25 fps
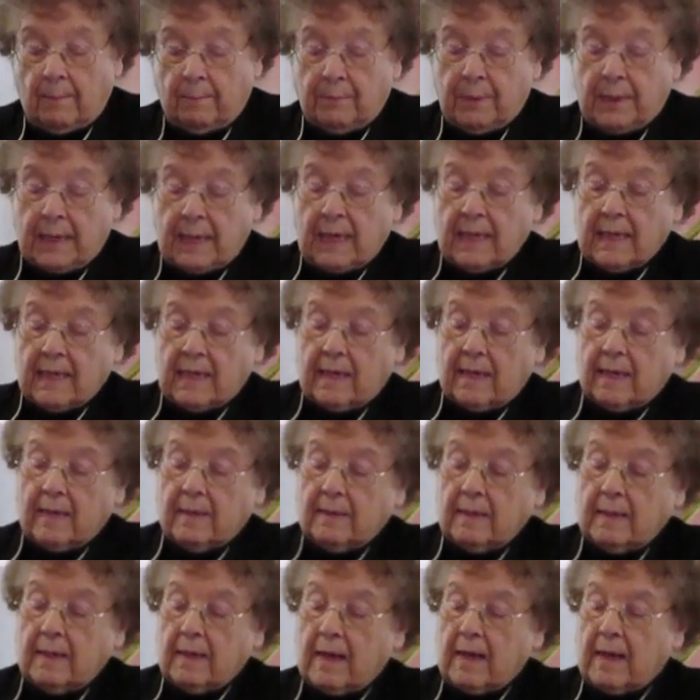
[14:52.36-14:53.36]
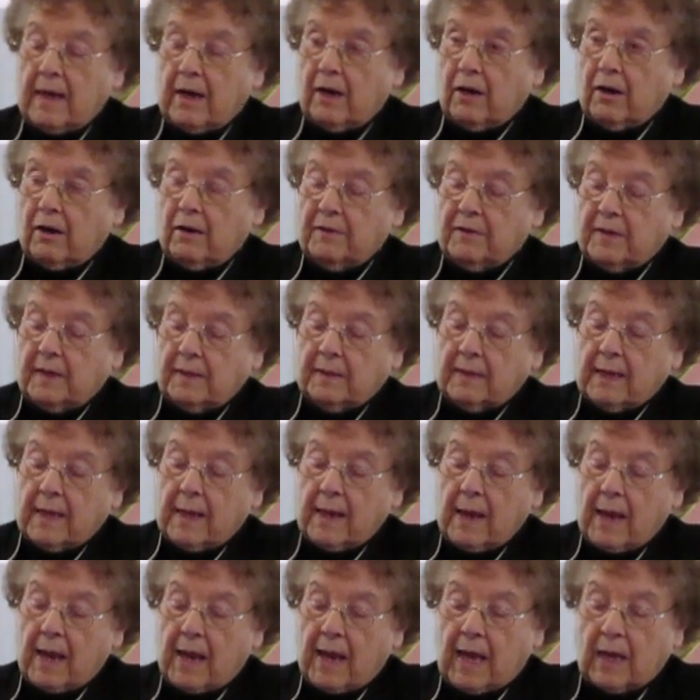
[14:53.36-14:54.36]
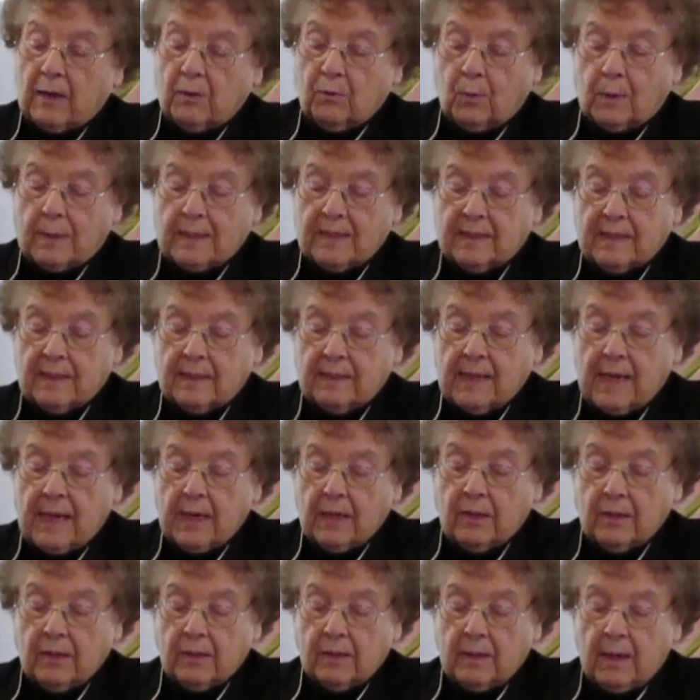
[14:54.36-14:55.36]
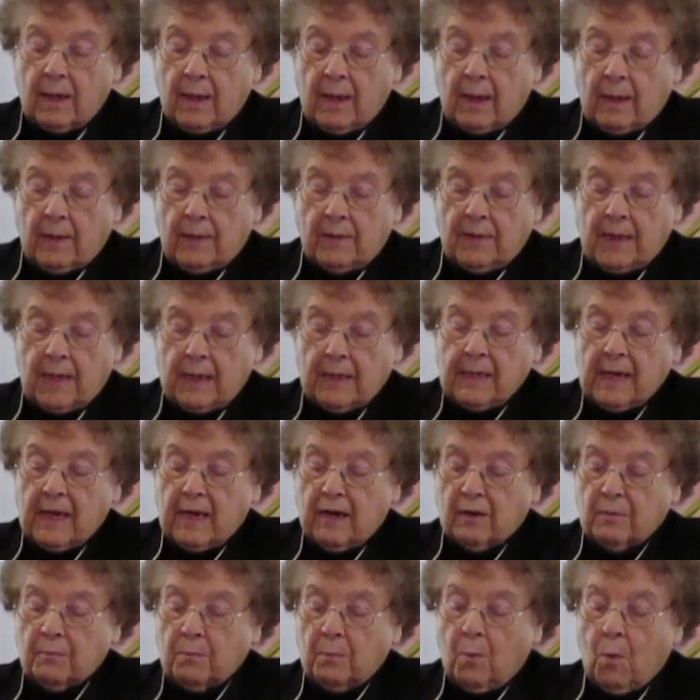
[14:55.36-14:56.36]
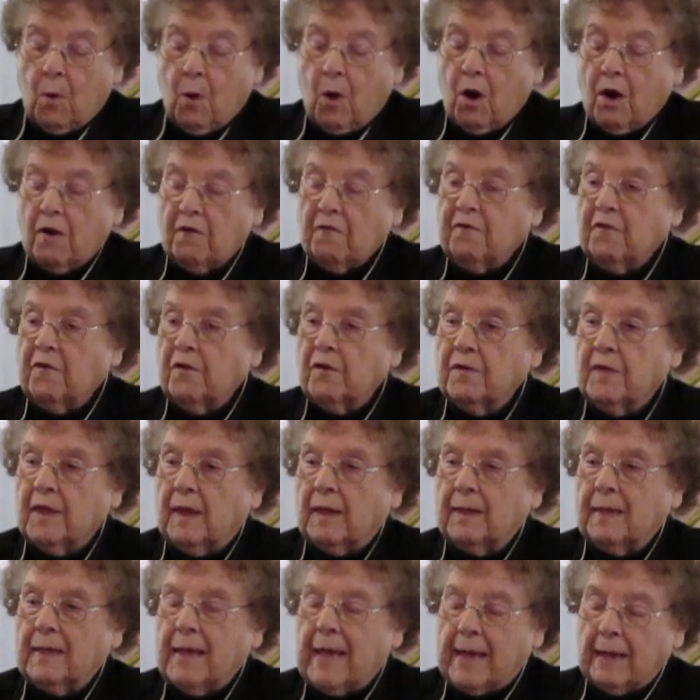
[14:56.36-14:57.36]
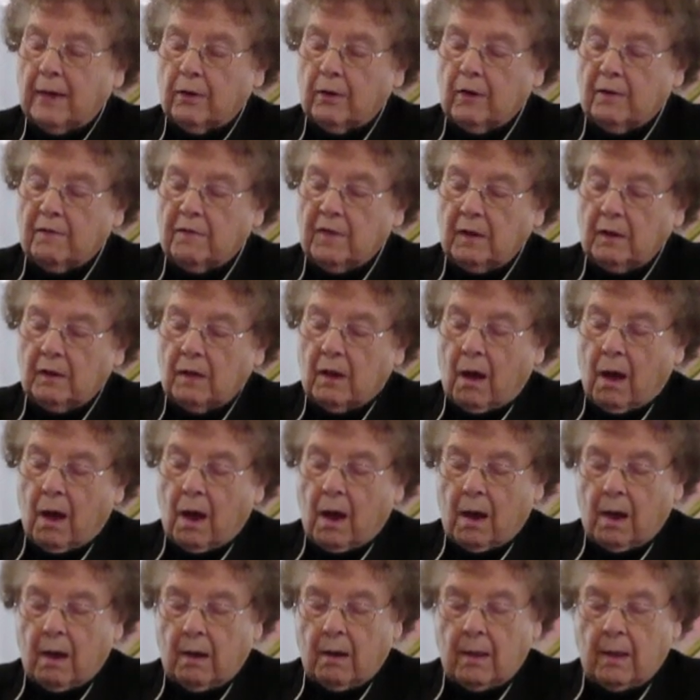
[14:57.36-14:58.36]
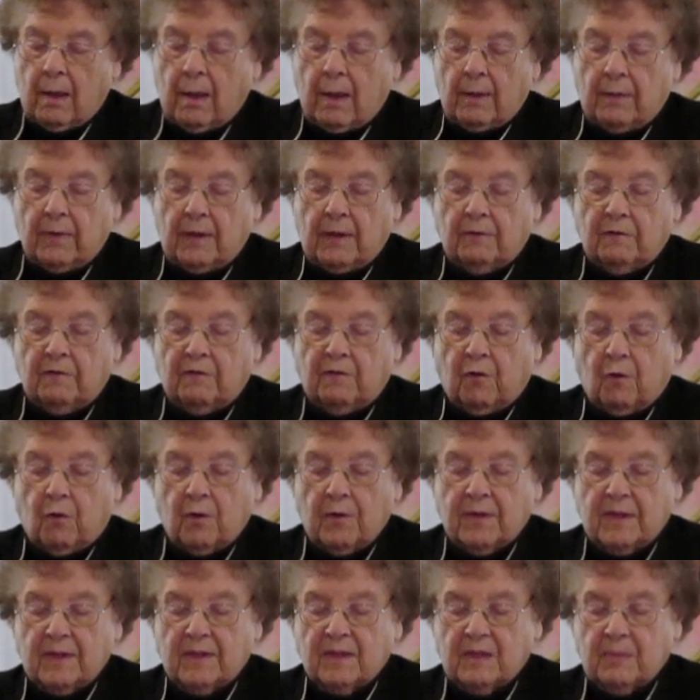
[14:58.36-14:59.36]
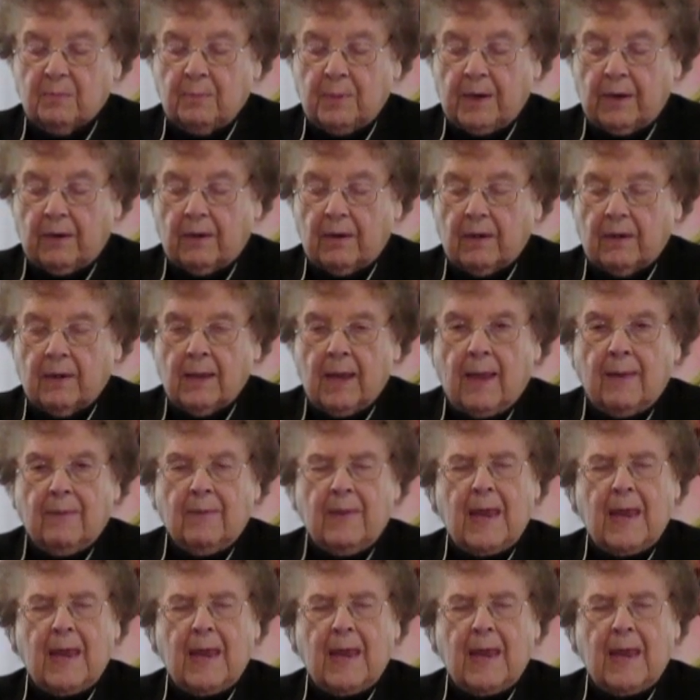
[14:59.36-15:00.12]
But again, the error that they had was that they could they cared more for the letter of the law than for the spirit.